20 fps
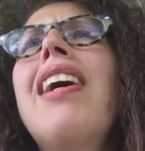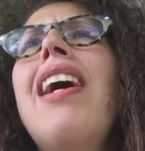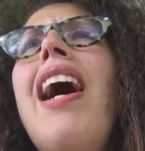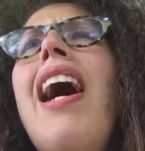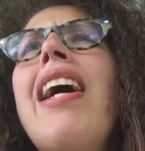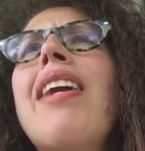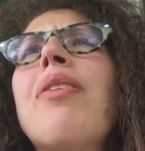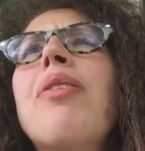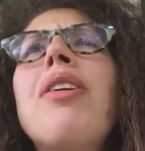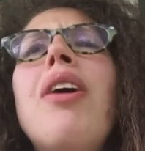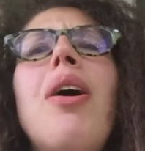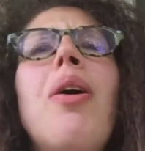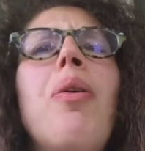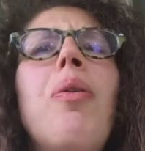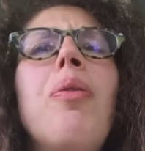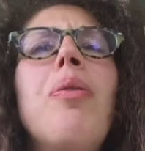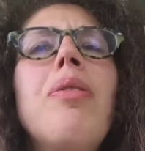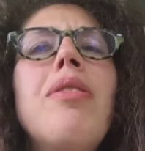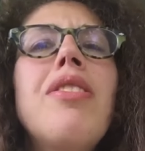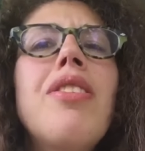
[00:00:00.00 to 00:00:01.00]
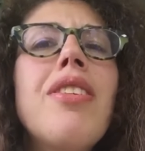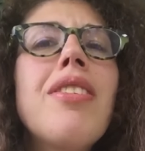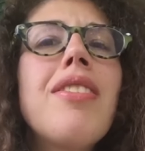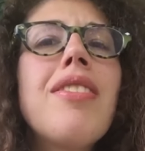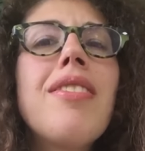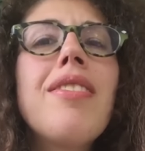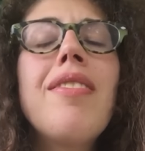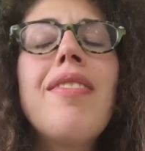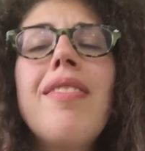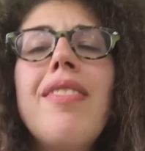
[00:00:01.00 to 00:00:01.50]
I don't know, just
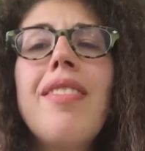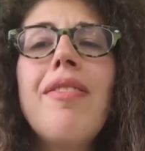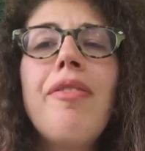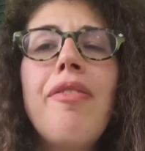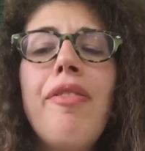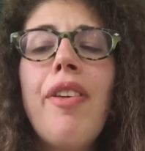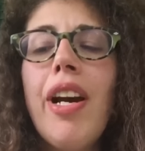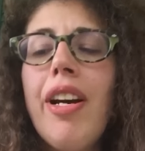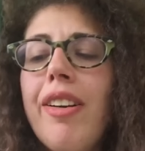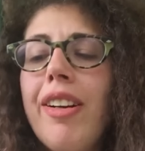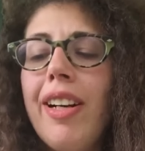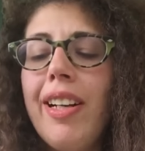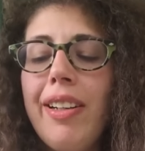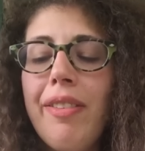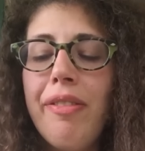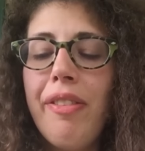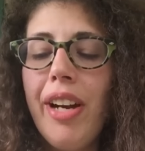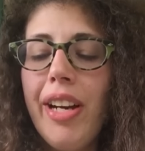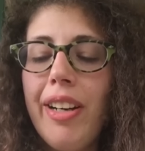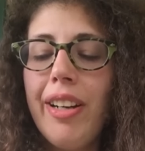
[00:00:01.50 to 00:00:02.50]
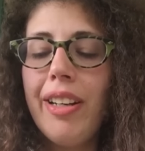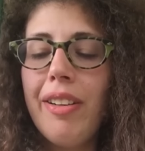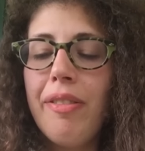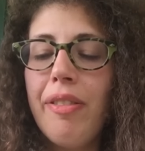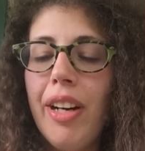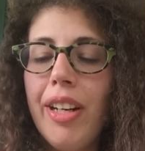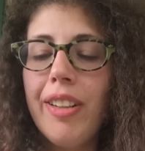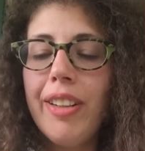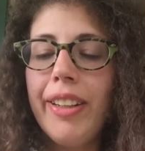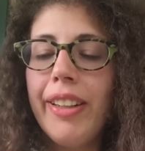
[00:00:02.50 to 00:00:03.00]
very, very,
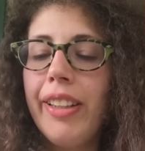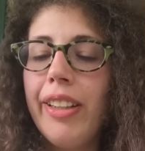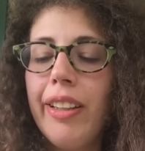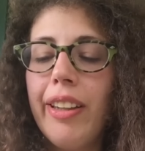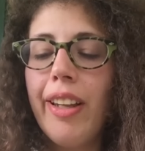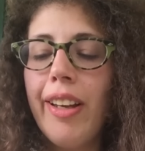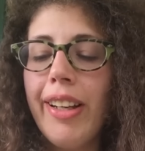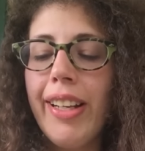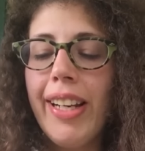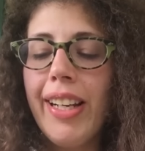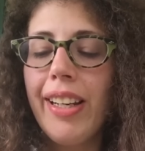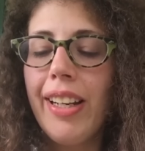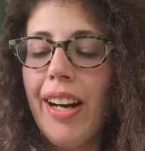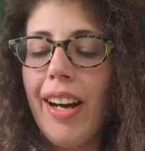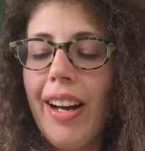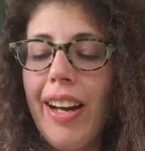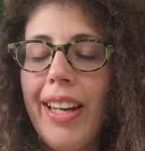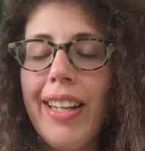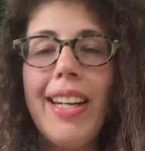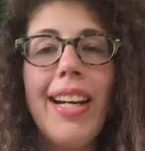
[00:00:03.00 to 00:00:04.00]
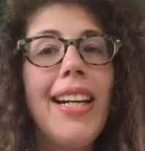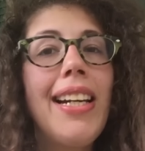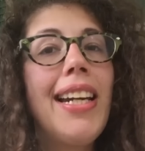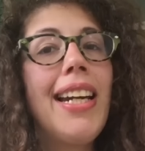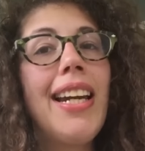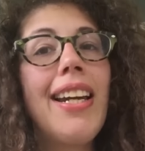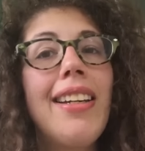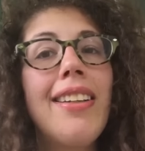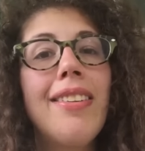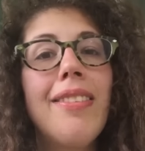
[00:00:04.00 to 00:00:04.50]
very good looking guy. And I
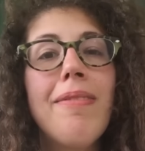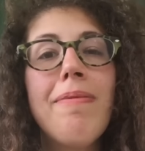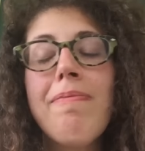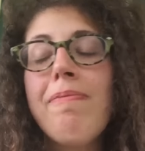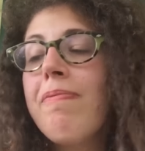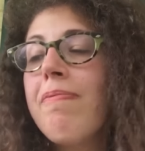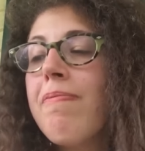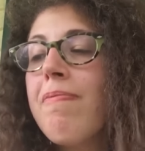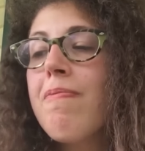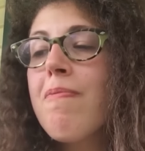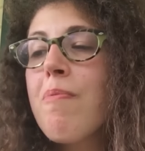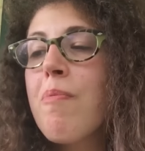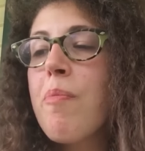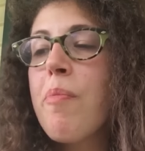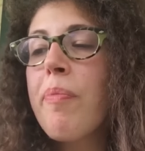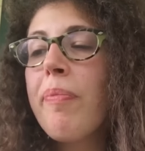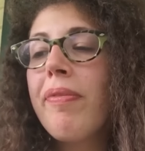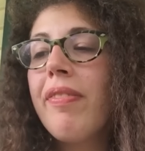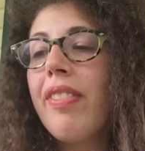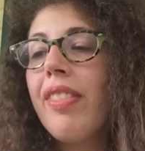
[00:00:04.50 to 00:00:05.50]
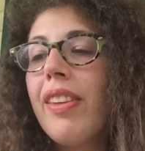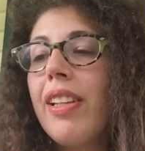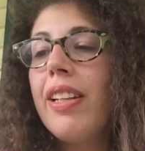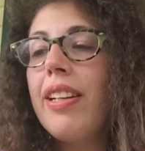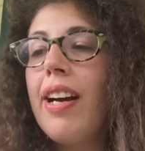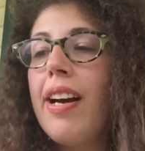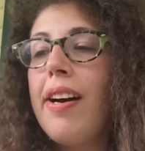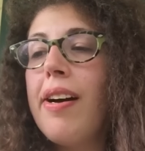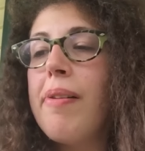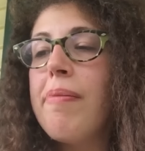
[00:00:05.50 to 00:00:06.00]
can't,
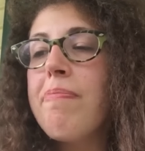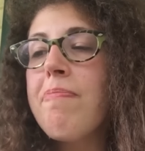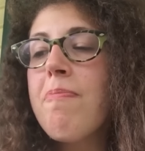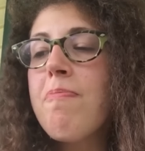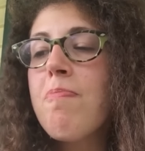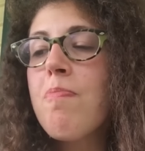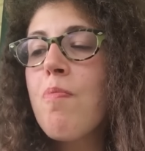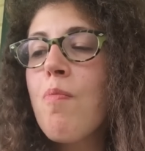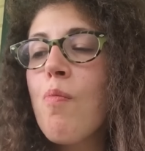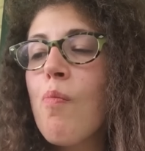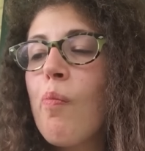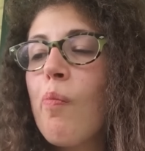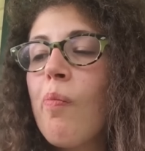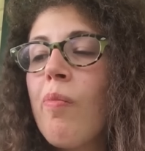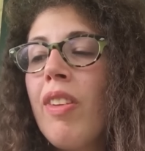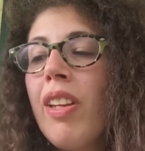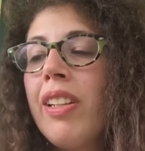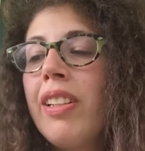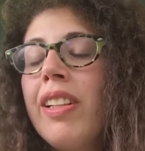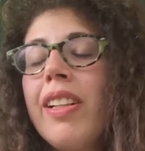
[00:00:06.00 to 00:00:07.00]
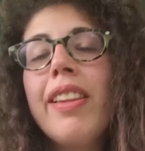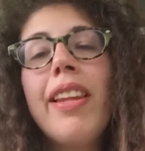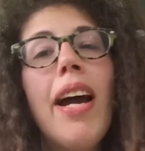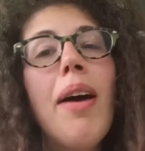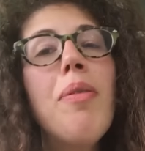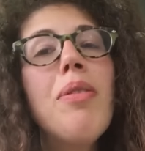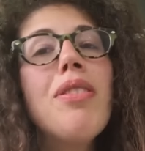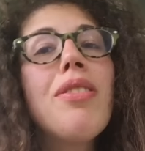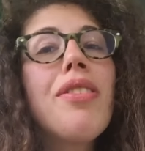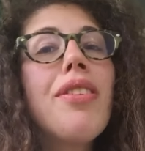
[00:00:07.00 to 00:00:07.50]
um,
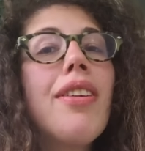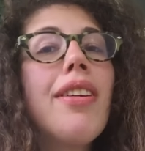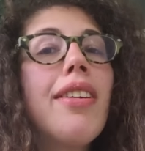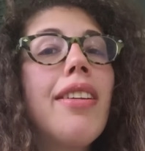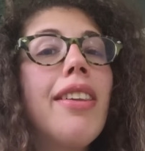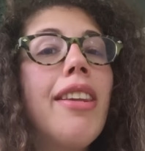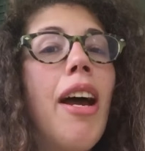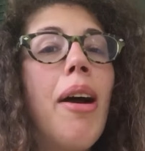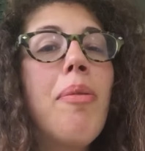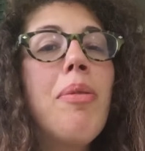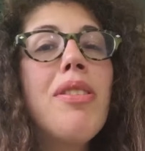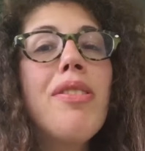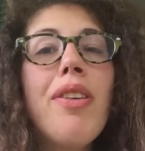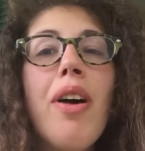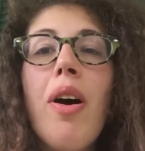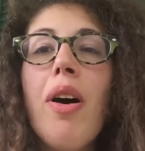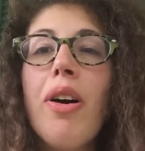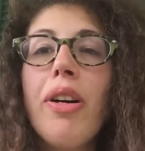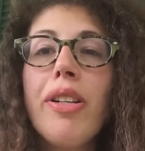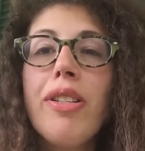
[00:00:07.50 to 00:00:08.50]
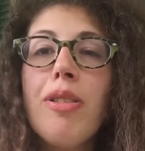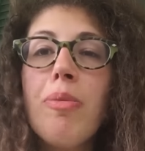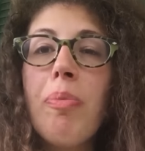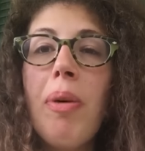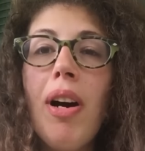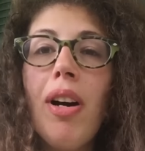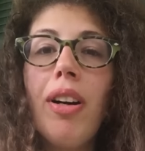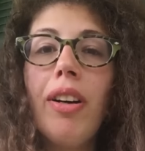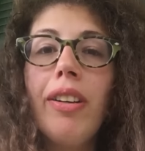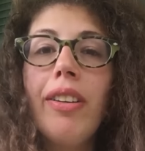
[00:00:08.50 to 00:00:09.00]
that was the, that was the hardest
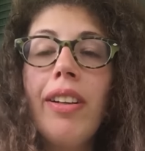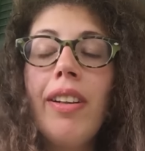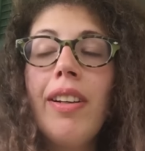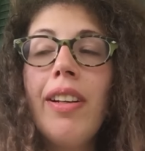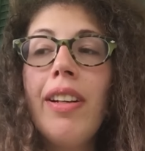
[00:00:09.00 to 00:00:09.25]
part